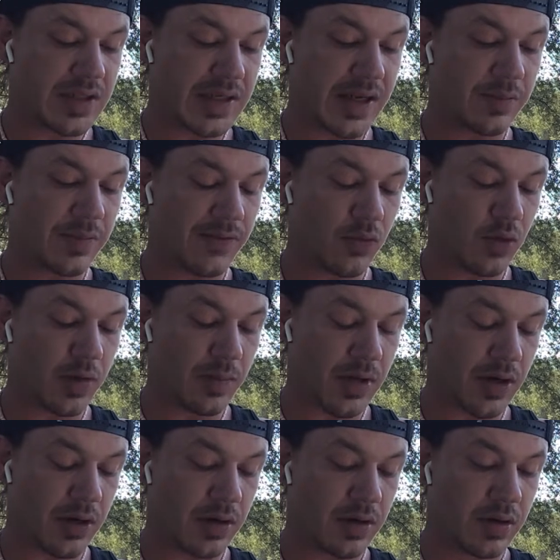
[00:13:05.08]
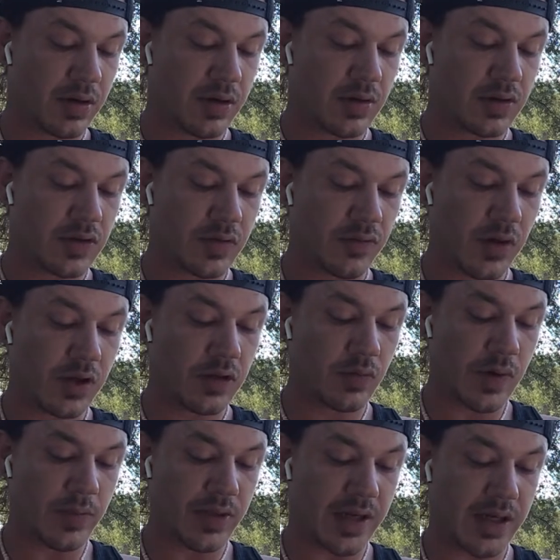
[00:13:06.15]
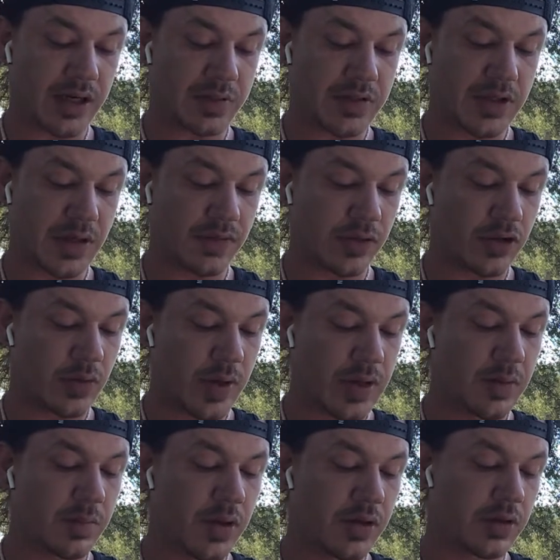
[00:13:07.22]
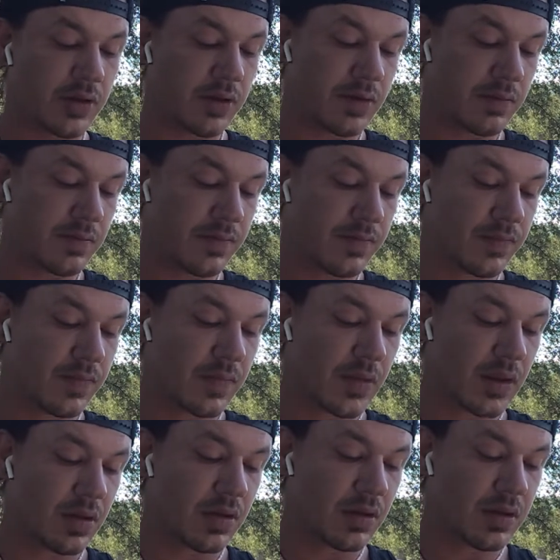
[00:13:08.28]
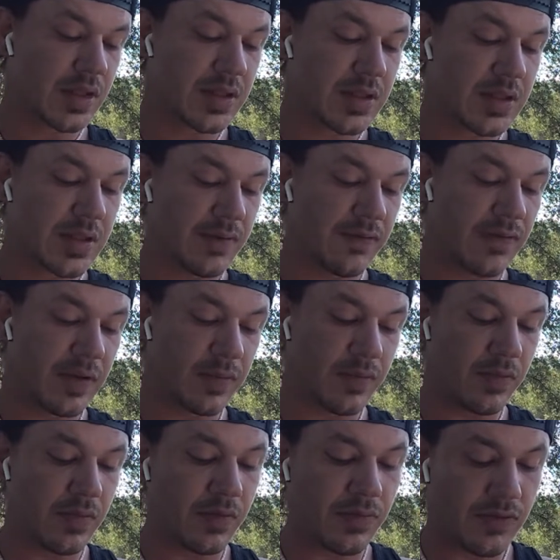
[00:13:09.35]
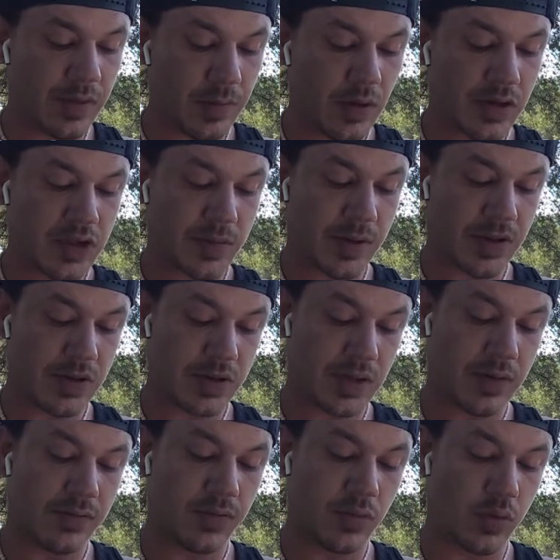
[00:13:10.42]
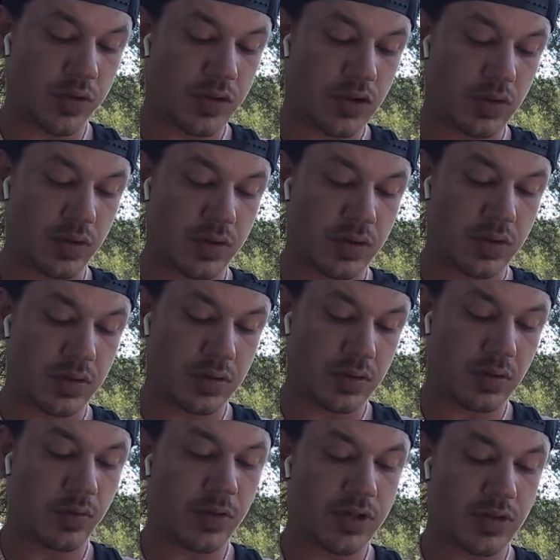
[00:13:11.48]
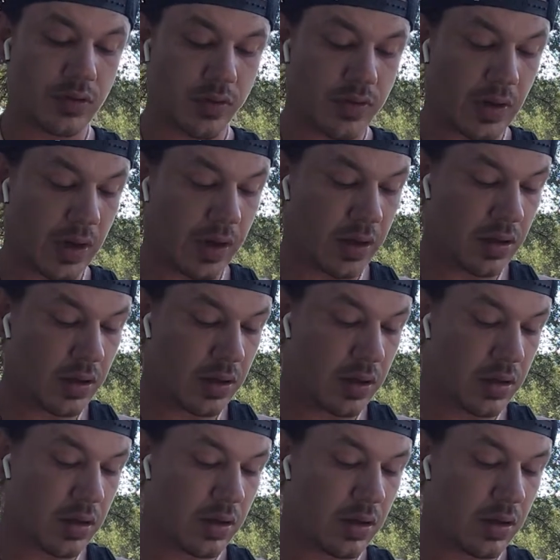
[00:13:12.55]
must stand before a mirror. So Father replicated himself and created Mother. This is the female expression of the one source, original thought.